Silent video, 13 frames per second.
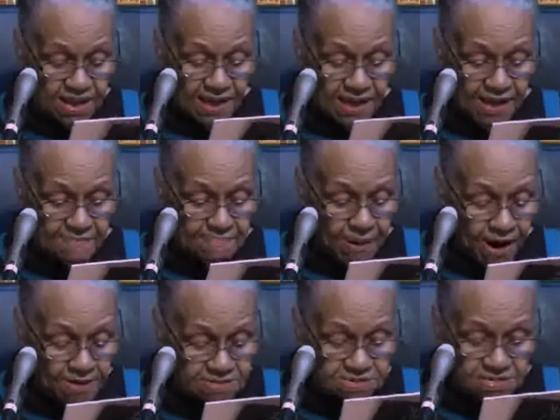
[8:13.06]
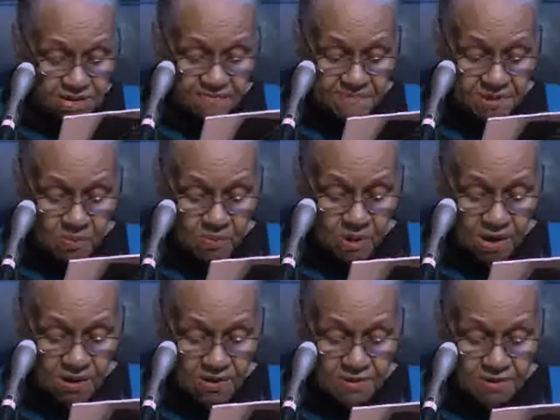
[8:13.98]
a person of your
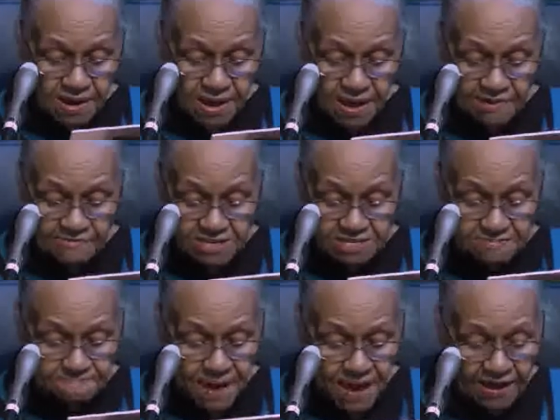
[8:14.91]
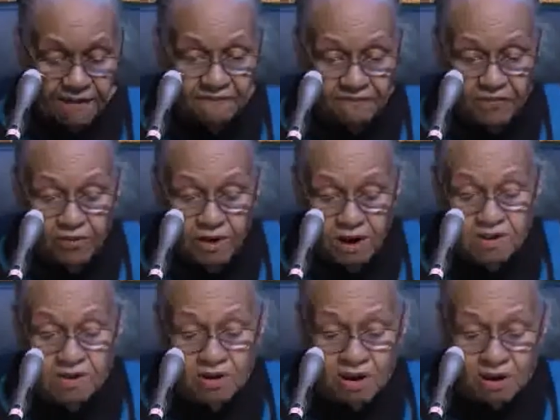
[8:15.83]
word, and respect for
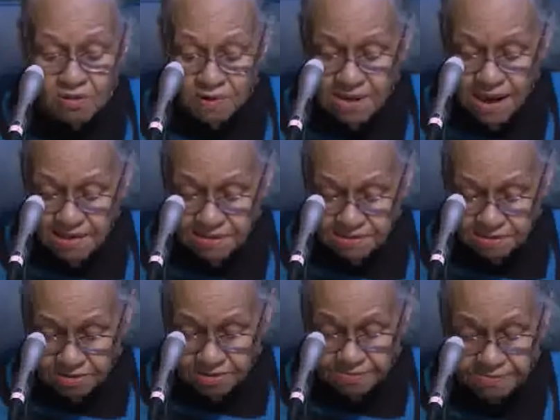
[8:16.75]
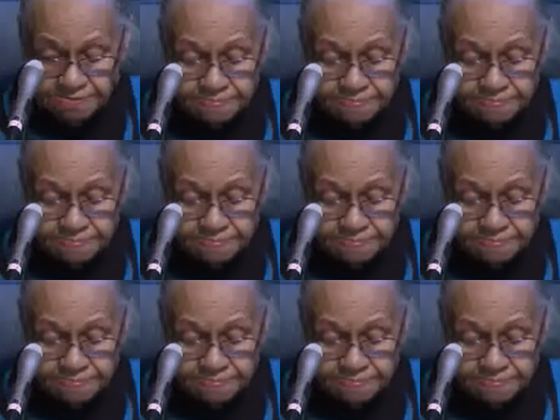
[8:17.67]
your Creator.